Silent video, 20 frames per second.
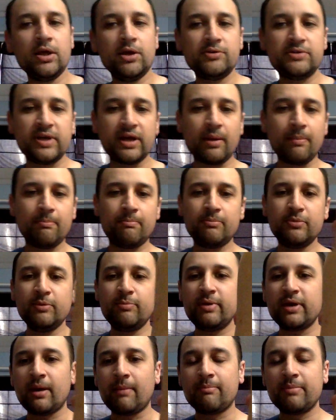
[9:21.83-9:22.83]
you pick a
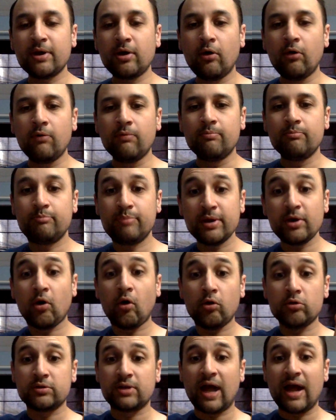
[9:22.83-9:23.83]
big
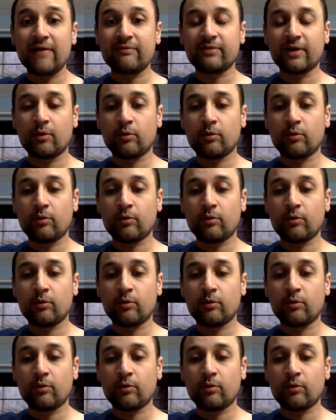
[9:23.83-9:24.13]
old knife,